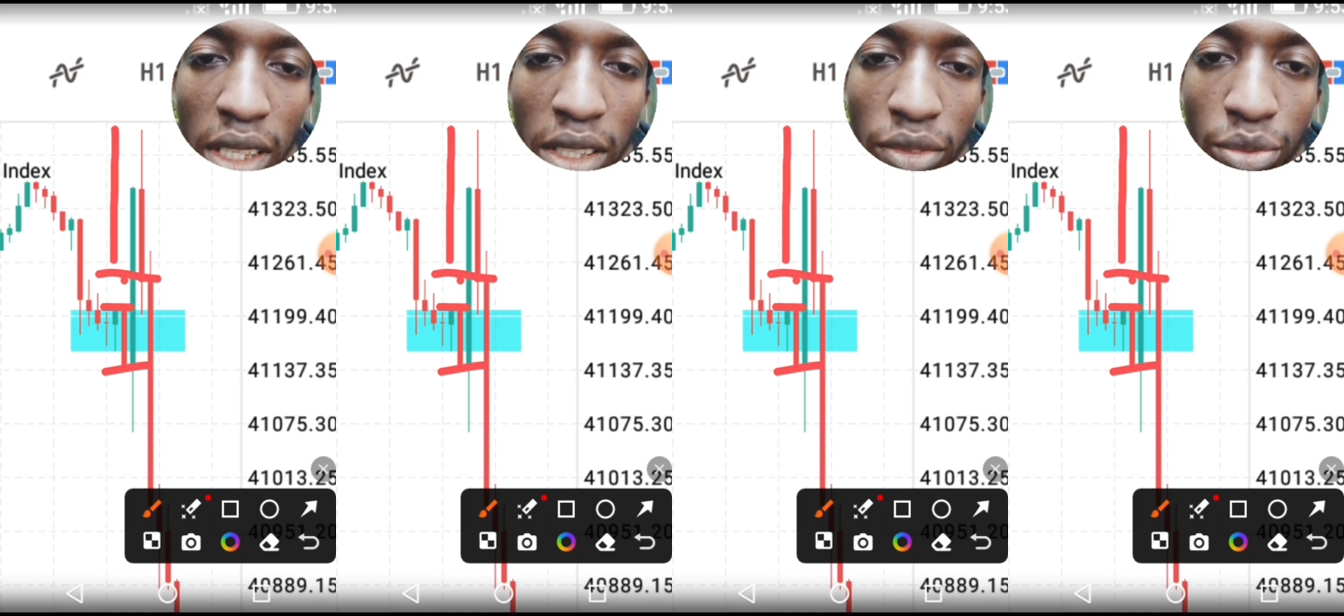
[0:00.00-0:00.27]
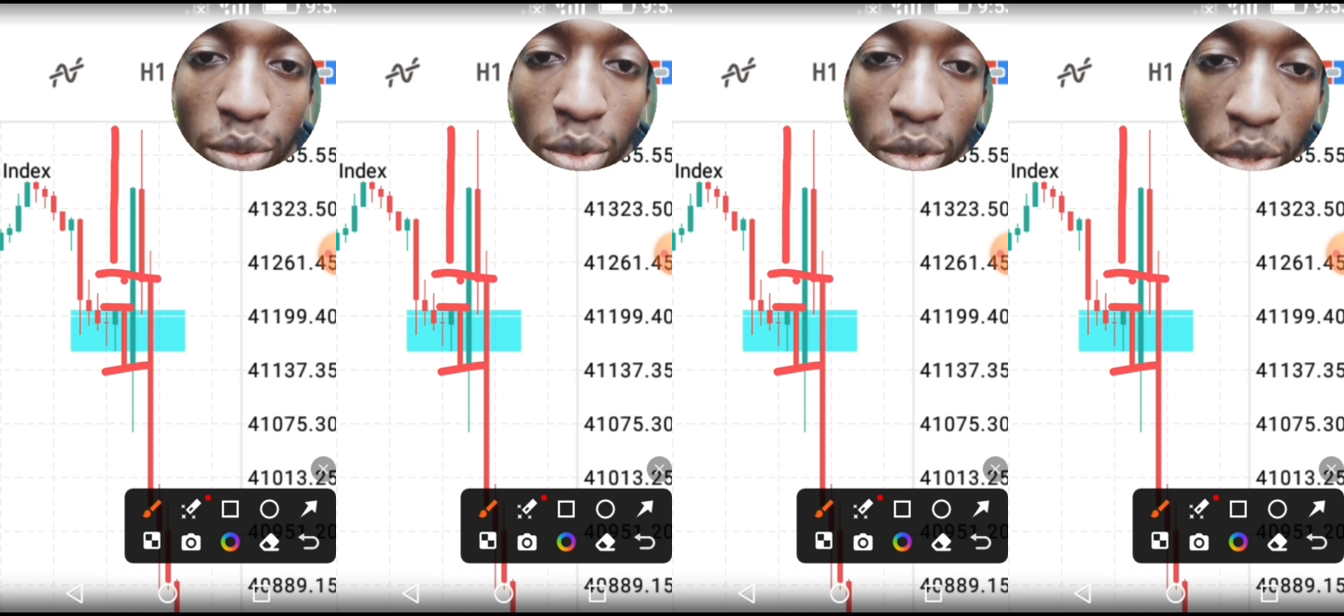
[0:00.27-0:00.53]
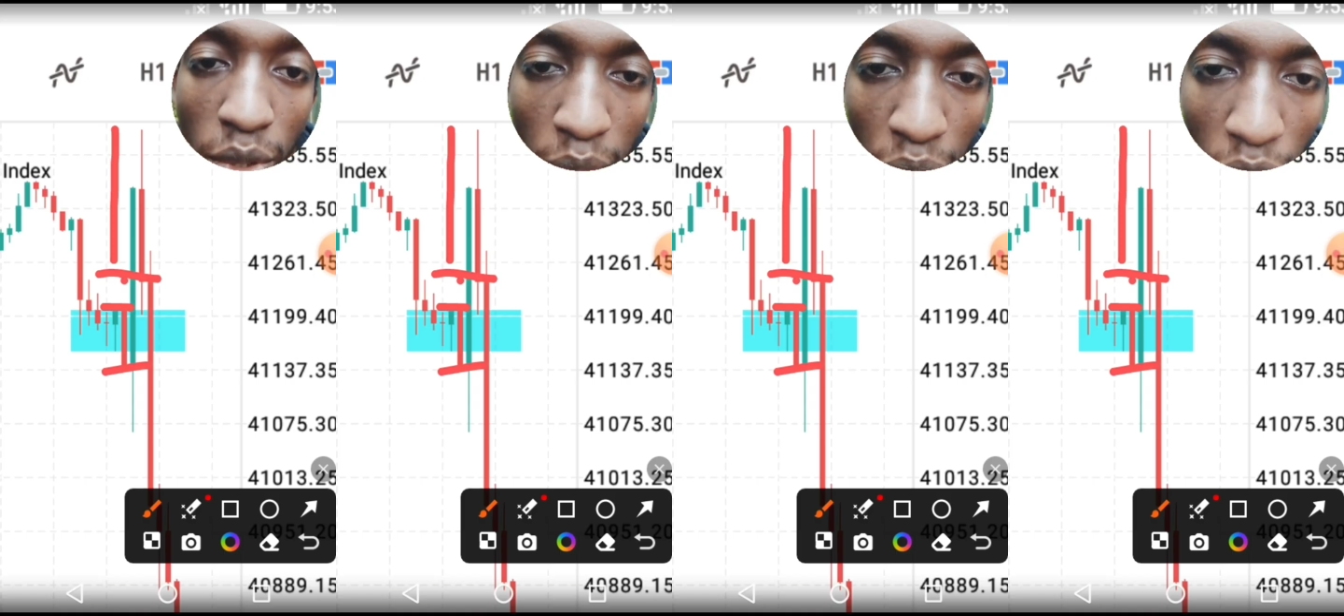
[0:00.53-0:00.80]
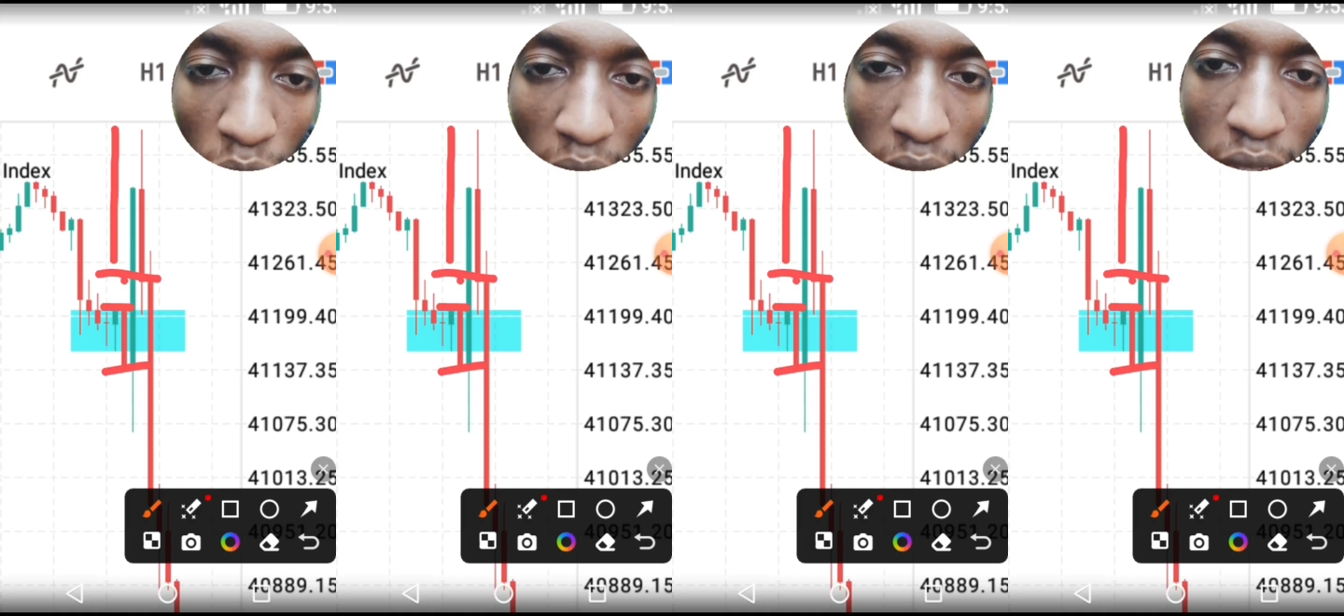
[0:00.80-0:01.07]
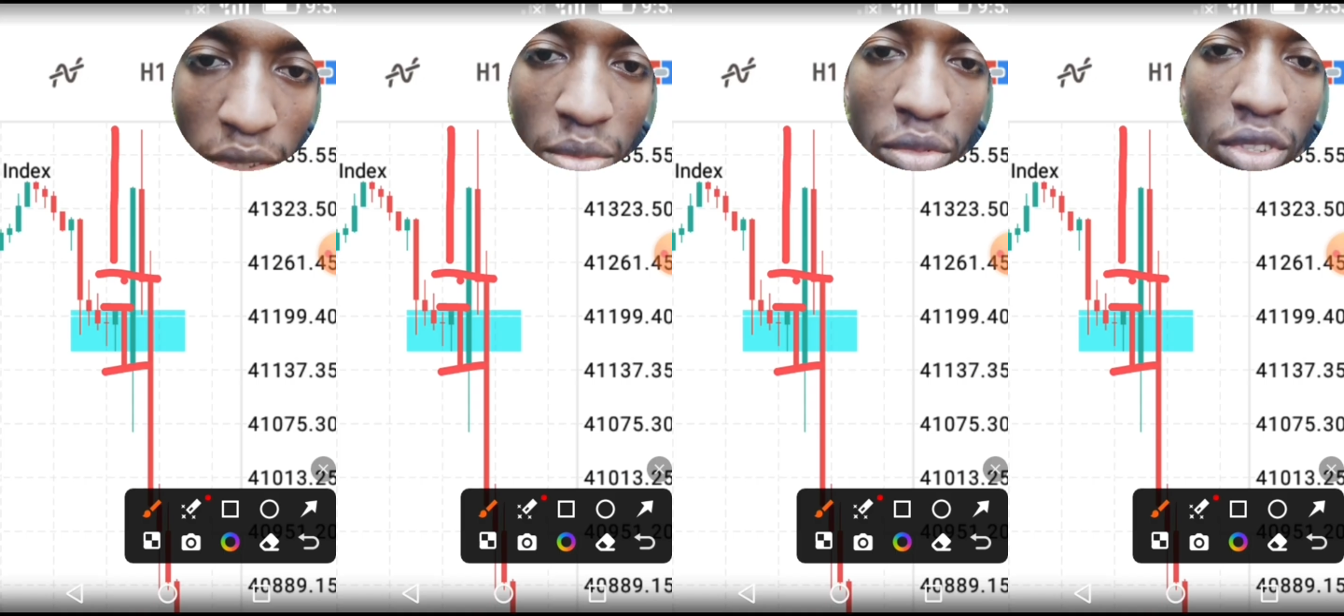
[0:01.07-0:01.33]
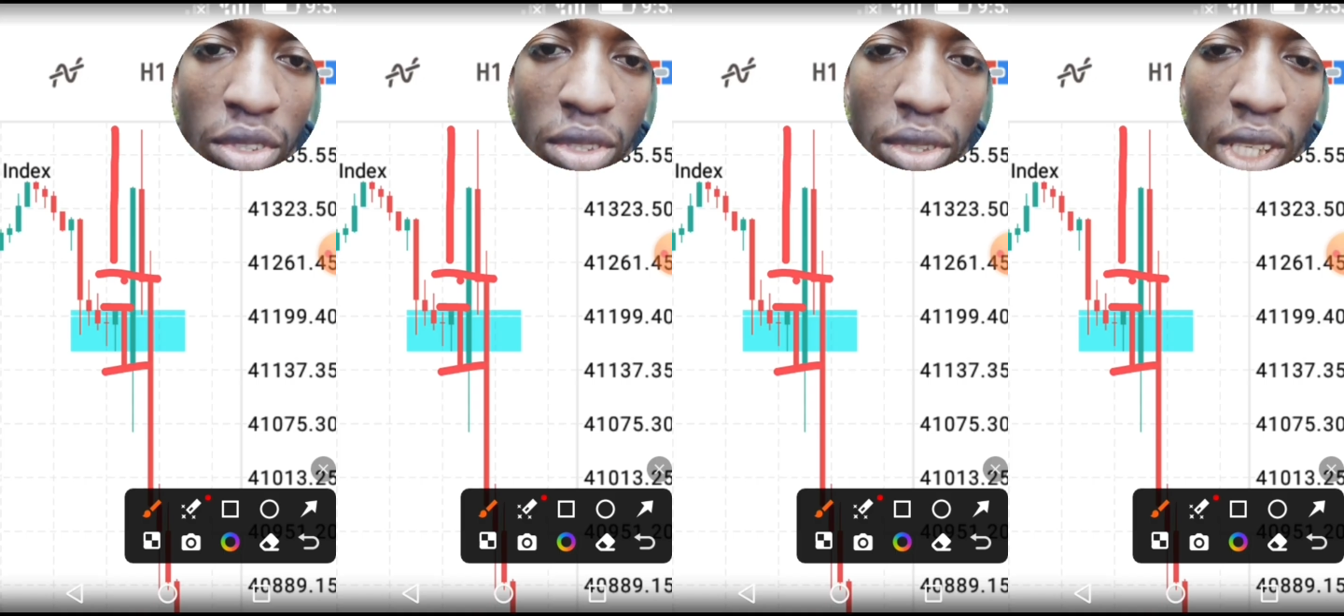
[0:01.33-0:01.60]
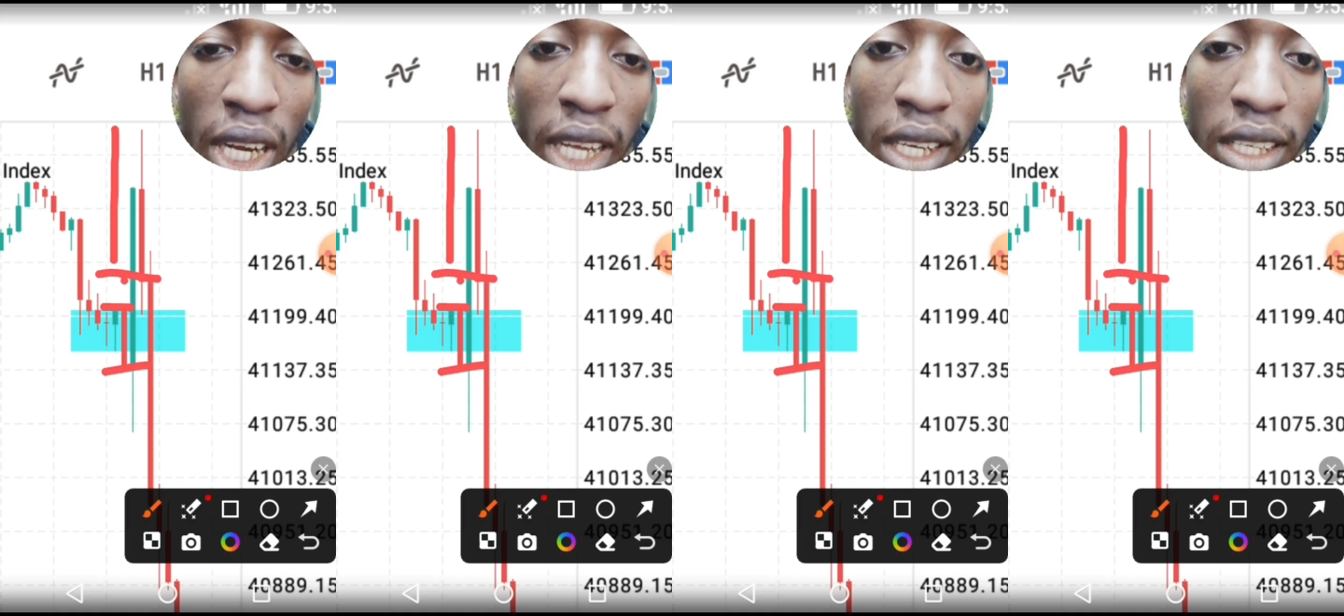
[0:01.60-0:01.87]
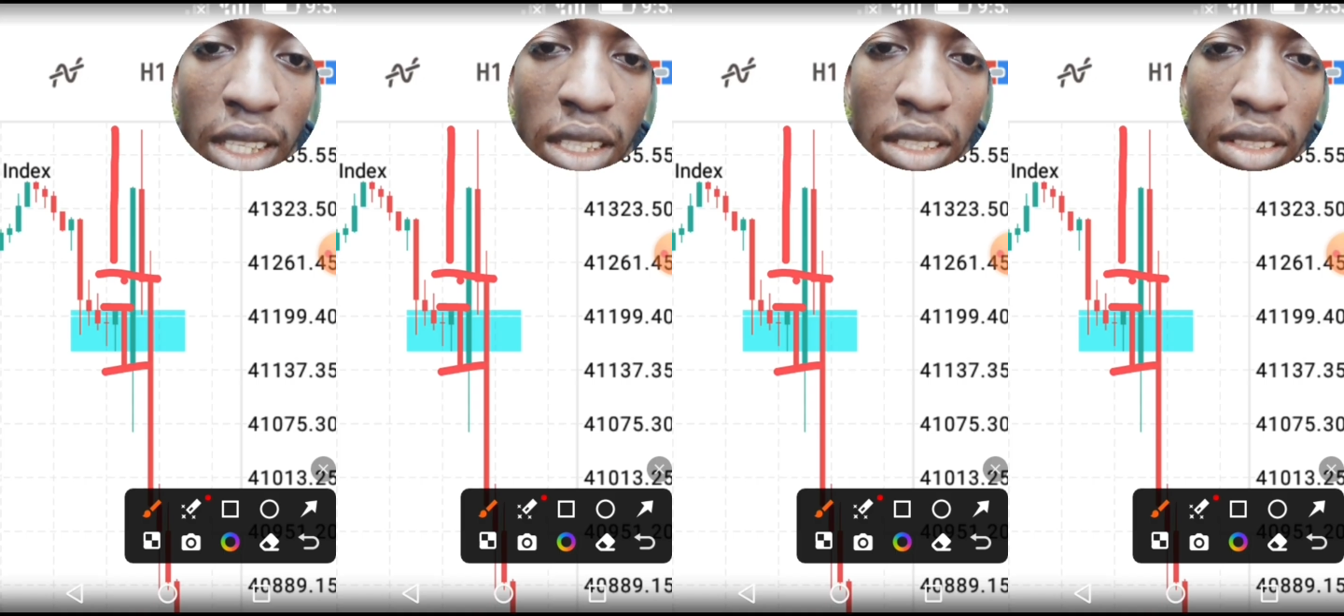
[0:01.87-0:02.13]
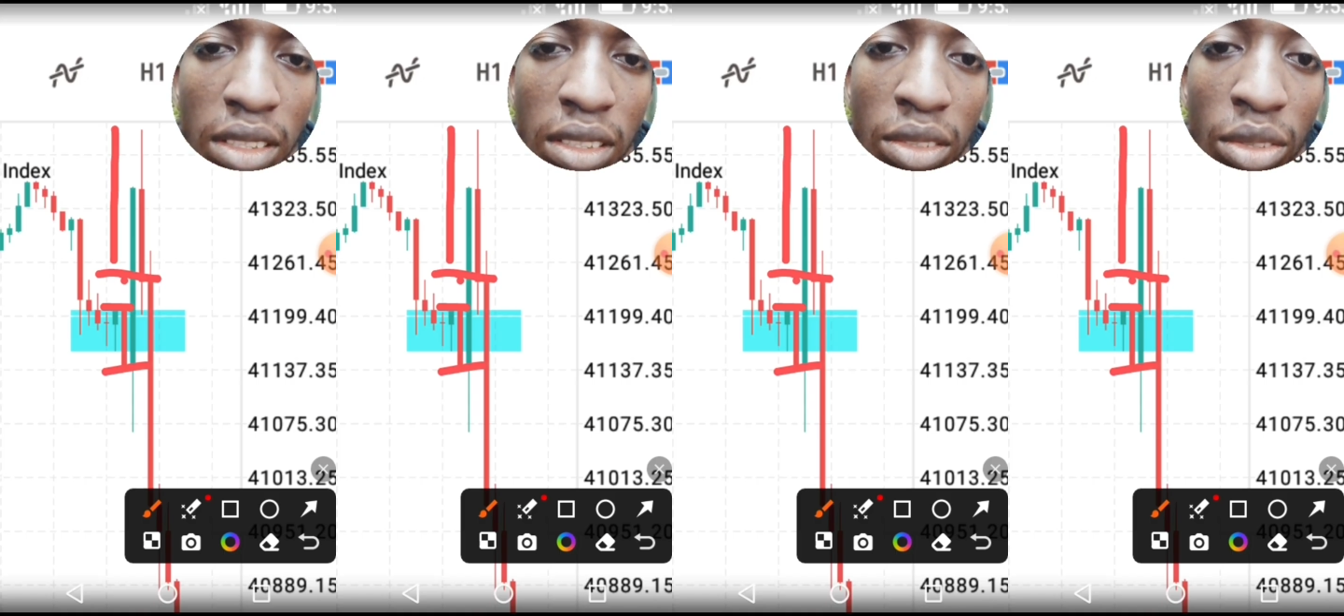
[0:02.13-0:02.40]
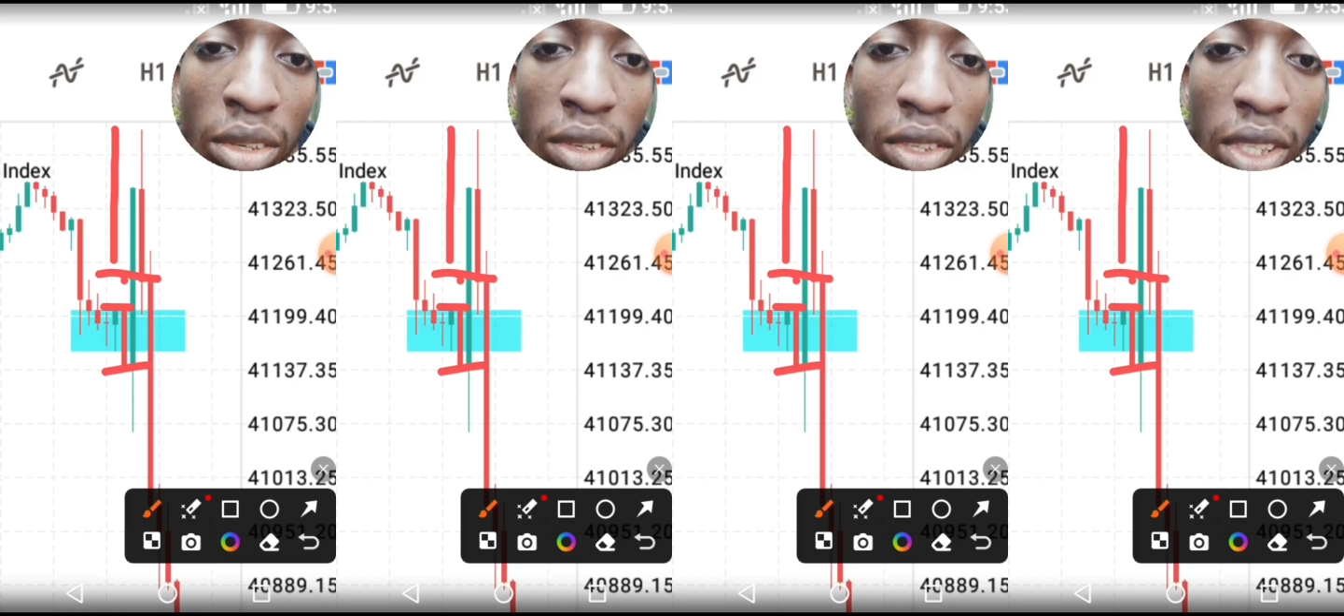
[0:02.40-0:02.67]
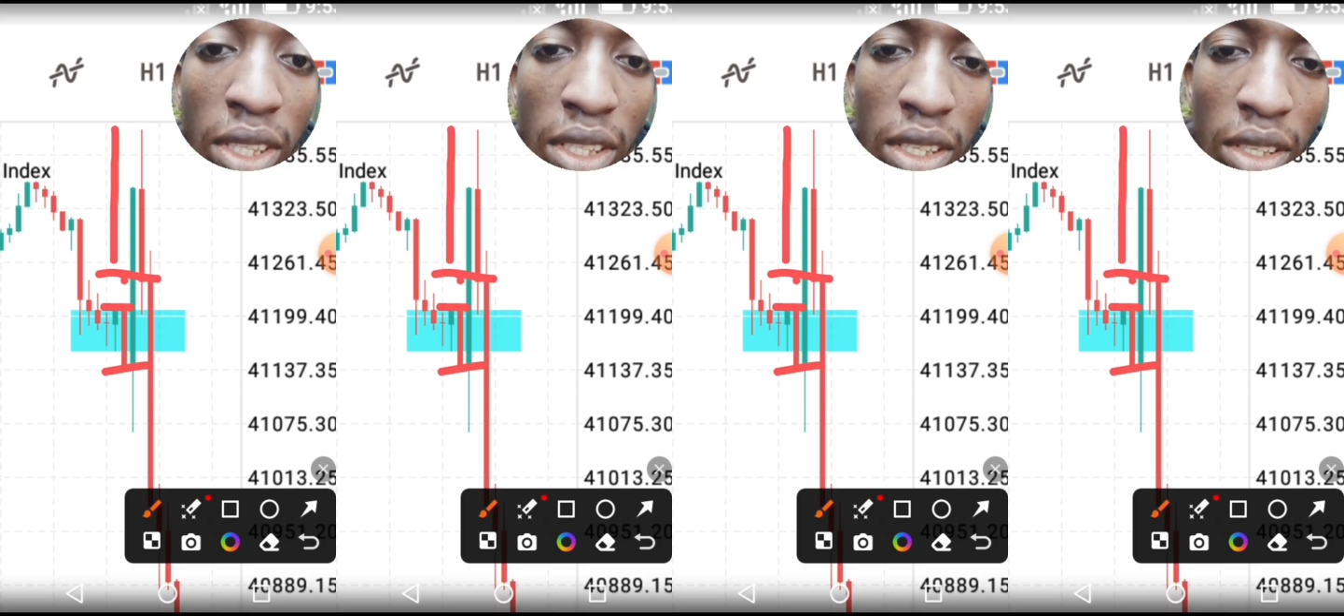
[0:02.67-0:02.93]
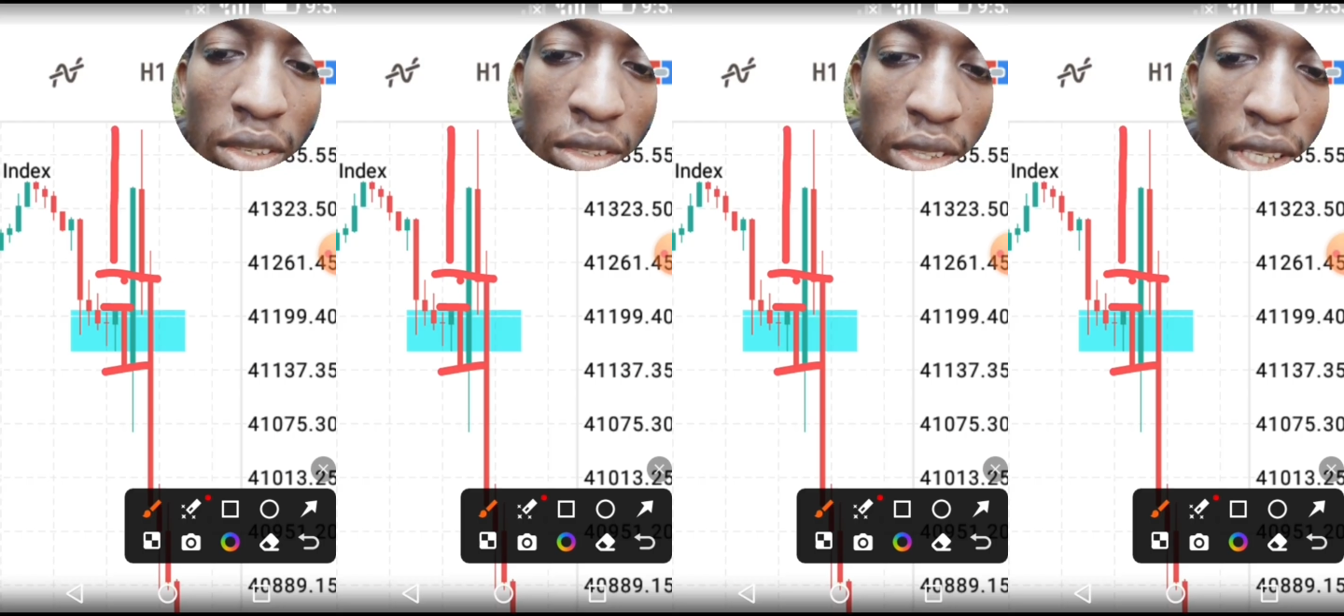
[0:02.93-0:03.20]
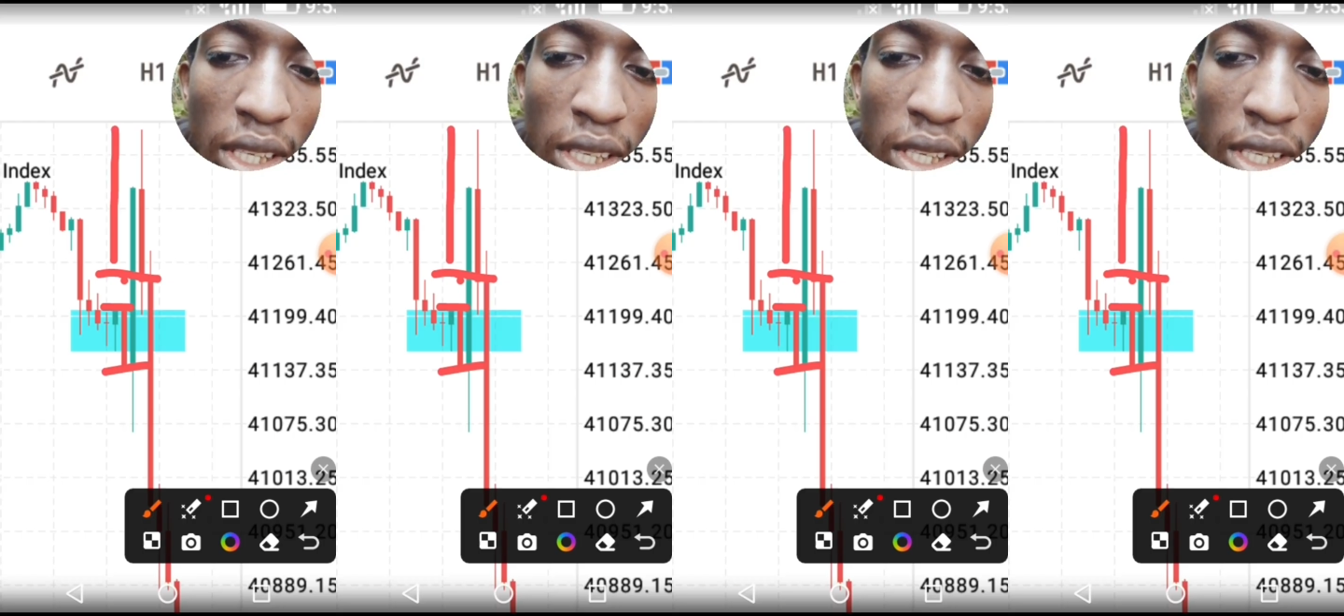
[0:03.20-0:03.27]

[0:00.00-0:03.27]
So TP1 is most likely is your entry, okay?